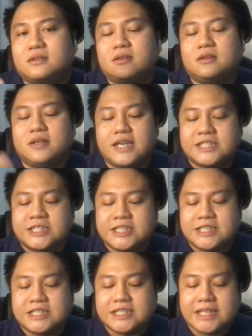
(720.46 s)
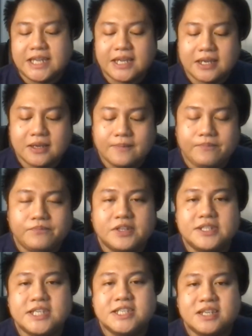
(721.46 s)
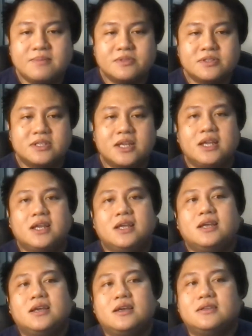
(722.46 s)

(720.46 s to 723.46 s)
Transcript: that the existing systems